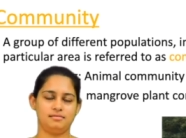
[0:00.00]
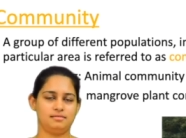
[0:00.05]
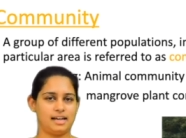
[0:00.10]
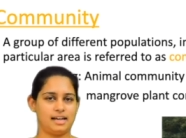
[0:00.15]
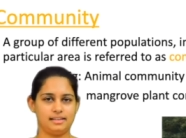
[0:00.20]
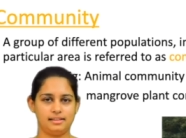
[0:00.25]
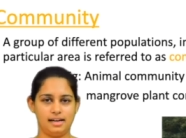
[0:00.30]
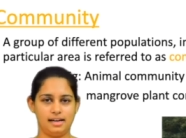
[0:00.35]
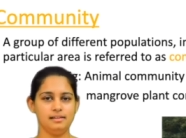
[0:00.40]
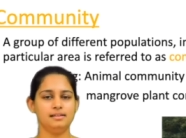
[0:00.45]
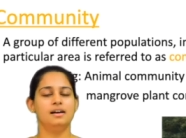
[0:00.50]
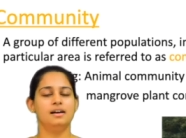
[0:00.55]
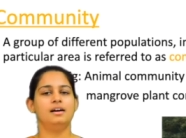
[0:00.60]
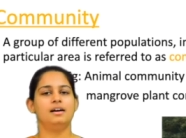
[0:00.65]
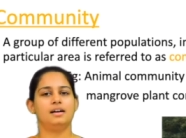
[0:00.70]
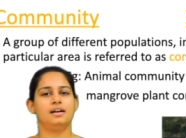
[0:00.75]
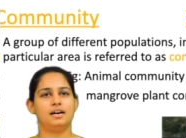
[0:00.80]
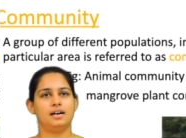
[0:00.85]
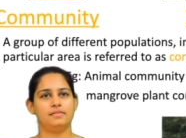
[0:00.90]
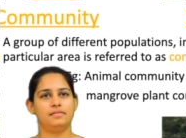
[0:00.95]
Like that,
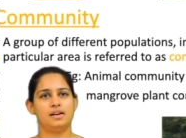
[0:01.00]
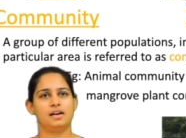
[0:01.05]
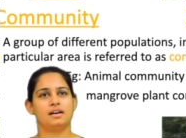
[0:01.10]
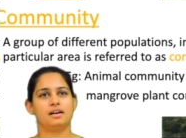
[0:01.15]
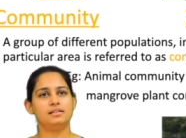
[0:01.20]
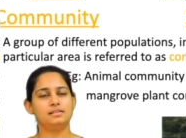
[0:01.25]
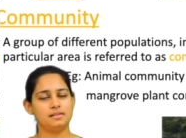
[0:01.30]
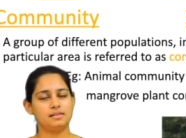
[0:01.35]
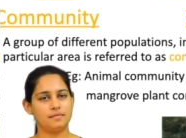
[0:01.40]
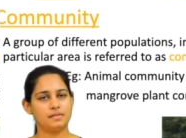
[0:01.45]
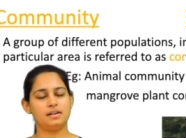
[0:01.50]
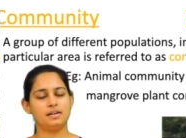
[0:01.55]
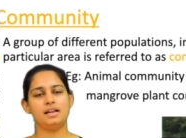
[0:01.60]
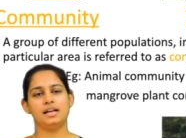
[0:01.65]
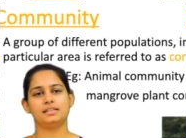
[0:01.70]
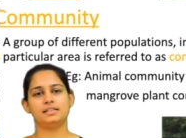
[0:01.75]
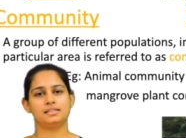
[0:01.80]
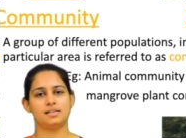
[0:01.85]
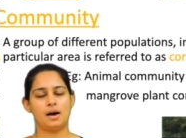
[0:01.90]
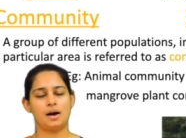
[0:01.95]
uh, there are several
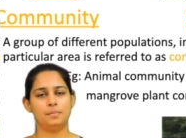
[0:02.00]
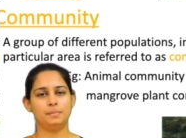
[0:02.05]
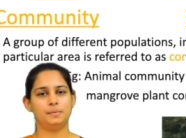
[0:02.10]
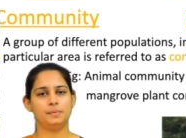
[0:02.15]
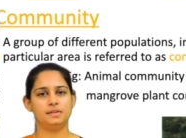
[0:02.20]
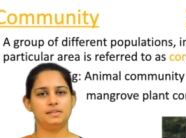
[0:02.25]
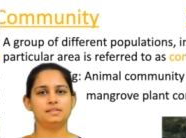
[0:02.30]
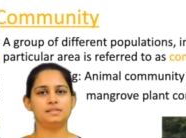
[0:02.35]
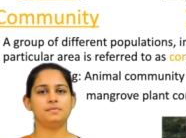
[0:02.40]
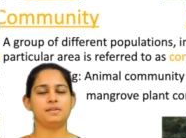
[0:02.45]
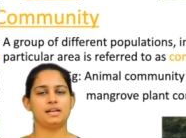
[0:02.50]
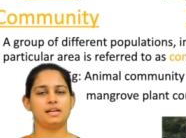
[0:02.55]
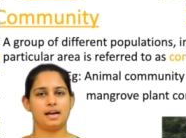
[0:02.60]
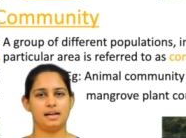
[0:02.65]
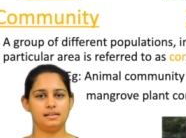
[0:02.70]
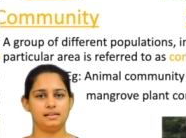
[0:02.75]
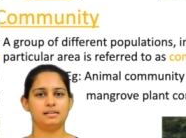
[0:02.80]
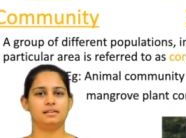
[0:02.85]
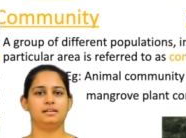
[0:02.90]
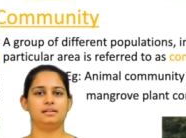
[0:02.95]
examples we
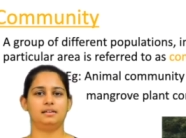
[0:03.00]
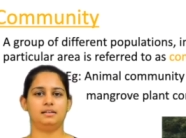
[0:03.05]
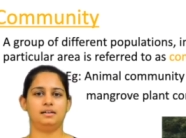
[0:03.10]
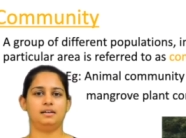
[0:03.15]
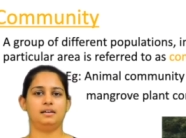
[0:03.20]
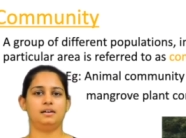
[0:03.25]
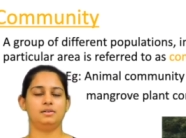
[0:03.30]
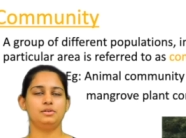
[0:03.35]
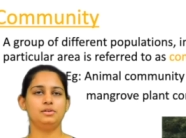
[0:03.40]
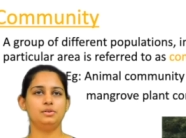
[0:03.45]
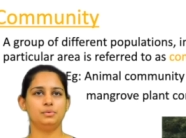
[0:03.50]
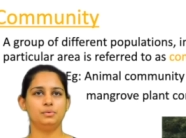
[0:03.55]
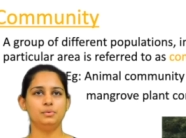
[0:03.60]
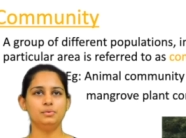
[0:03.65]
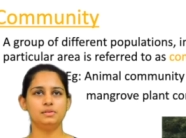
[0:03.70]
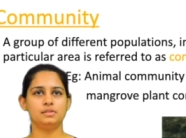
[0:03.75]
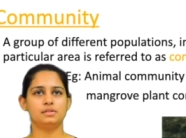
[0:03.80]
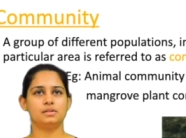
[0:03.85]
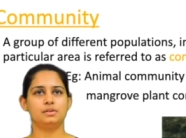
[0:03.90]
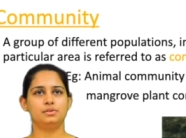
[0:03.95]
can uh,
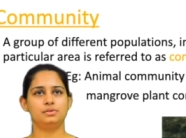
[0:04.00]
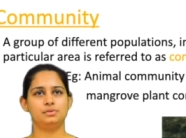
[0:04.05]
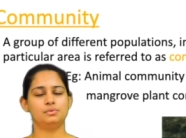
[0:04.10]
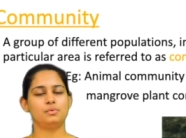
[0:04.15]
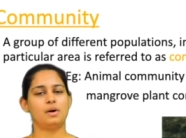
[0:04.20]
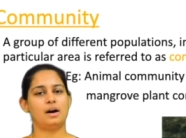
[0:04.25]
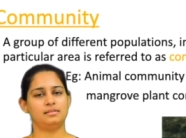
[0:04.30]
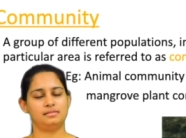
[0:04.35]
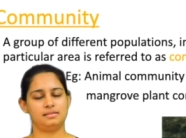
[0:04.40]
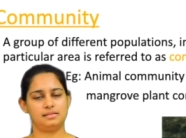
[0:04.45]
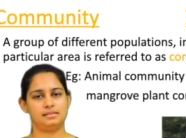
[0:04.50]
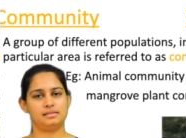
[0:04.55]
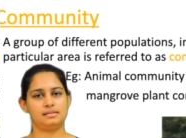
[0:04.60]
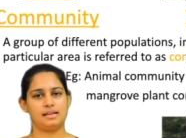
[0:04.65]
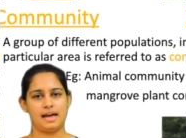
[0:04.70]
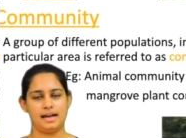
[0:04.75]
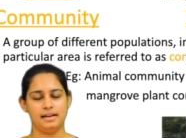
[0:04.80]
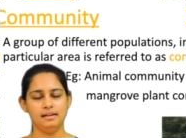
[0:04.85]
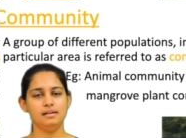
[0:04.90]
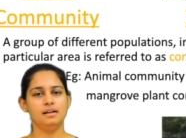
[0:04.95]
use to
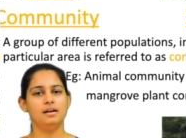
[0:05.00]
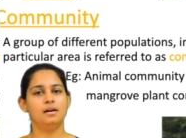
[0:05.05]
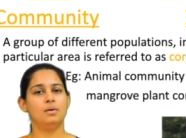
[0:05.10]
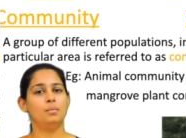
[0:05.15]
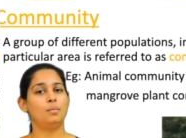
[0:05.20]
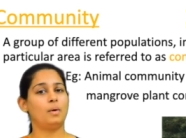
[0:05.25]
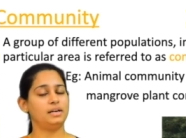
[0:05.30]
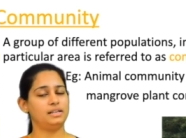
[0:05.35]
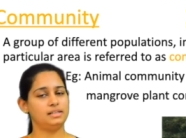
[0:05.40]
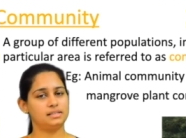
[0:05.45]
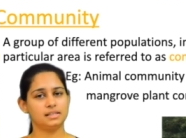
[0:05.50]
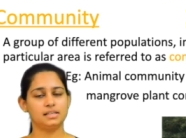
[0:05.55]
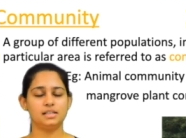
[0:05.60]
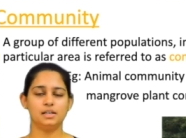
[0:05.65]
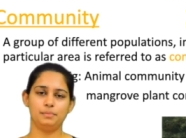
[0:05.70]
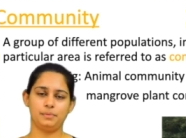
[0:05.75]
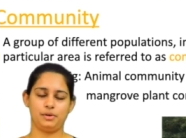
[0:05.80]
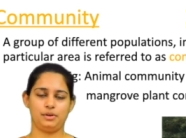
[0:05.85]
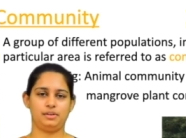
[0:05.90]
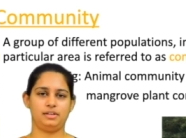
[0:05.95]
understand what is a
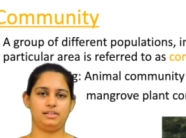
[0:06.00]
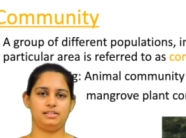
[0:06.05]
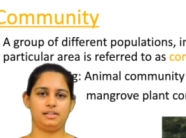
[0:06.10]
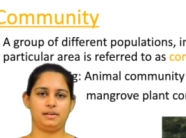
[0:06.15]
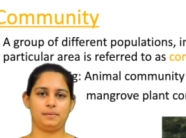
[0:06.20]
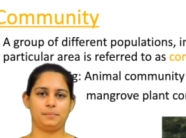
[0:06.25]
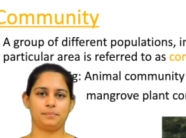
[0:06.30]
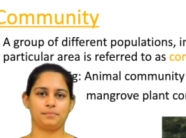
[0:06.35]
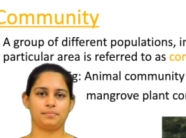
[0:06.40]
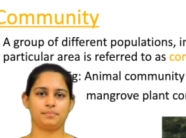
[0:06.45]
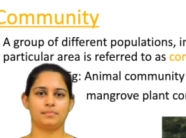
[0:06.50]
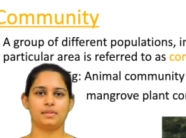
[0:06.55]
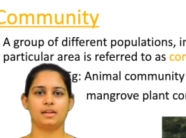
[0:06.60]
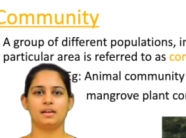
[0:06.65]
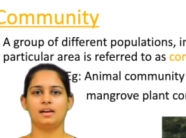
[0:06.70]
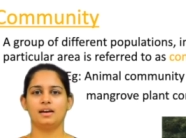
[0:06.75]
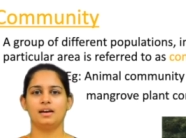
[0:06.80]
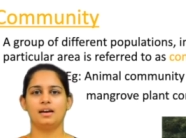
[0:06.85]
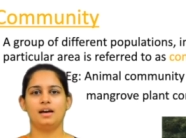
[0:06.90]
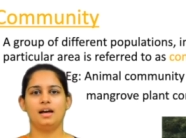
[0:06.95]
community.
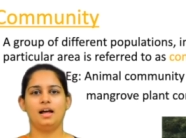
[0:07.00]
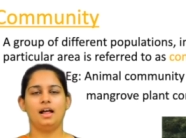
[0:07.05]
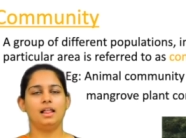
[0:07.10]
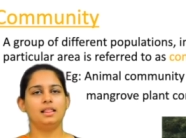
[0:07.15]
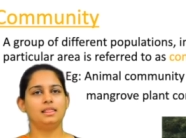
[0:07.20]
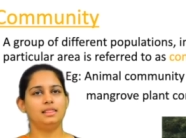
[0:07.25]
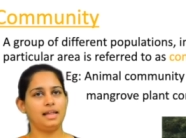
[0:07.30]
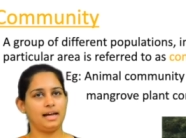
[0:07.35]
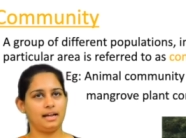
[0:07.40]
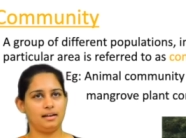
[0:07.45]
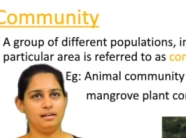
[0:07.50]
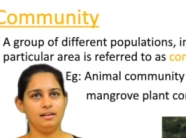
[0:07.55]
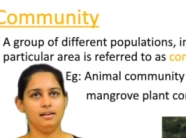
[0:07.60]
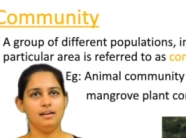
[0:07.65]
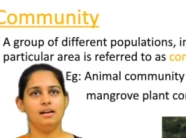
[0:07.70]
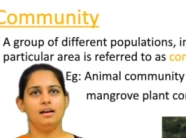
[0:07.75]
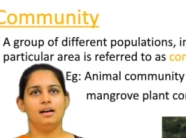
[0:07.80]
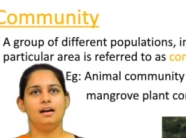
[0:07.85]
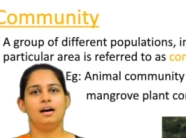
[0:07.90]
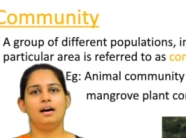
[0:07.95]

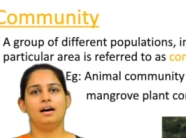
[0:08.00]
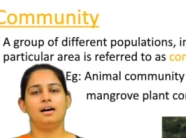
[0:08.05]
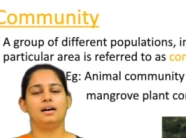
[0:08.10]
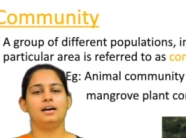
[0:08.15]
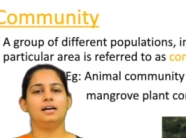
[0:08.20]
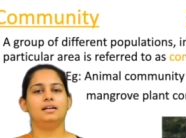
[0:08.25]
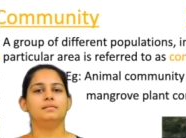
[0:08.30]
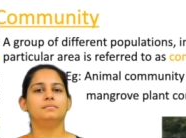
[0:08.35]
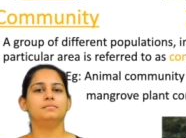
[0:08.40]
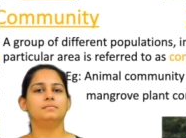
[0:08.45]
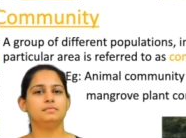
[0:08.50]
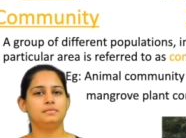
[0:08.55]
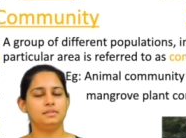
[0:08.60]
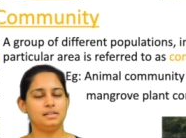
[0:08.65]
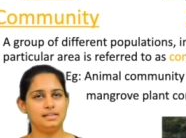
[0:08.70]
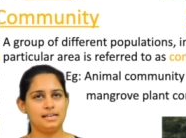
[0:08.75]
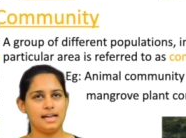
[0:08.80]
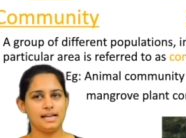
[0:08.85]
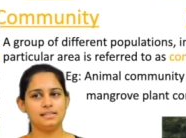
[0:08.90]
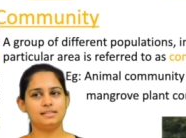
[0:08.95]
Then, uh, the
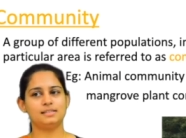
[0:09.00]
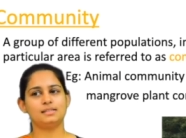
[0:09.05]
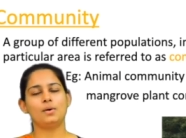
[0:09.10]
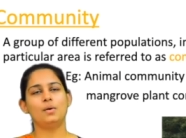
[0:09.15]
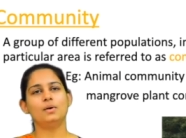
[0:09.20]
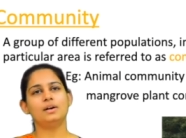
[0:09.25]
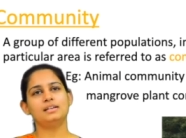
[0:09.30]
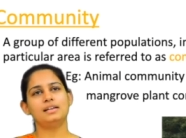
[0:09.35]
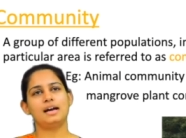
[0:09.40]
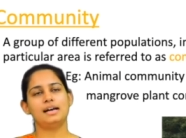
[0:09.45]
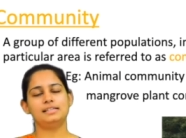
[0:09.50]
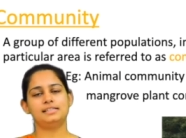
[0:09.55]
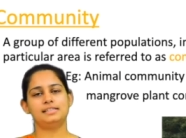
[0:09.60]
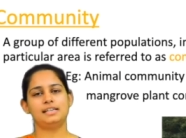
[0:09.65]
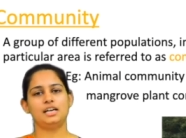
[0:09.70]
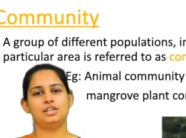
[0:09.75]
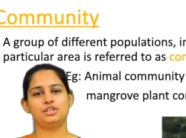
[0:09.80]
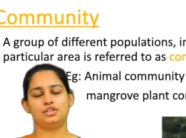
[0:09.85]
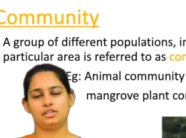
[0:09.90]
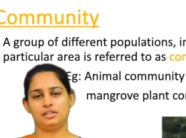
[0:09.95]
next
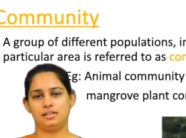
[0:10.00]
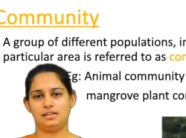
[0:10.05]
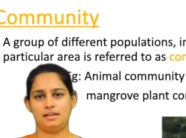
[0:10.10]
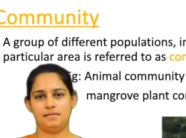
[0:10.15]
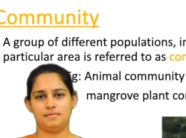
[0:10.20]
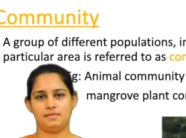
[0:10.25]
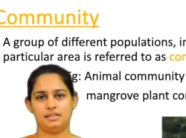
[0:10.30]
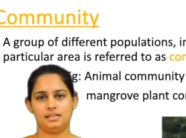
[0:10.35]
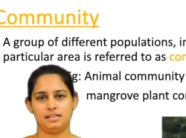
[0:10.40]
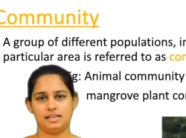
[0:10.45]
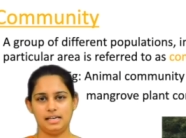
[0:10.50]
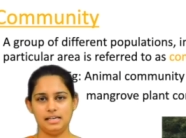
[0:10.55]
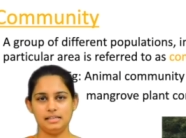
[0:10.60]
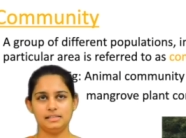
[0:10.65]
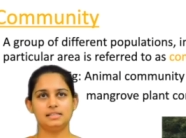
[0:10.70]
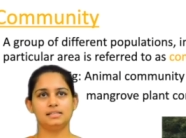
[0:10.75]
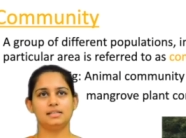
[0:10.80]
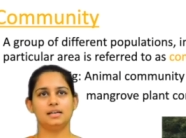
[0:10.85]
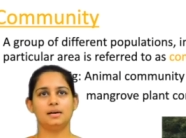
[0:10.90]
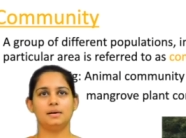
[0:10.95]
organizational level
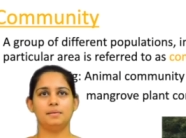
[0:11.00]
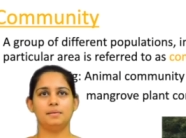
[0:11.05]
is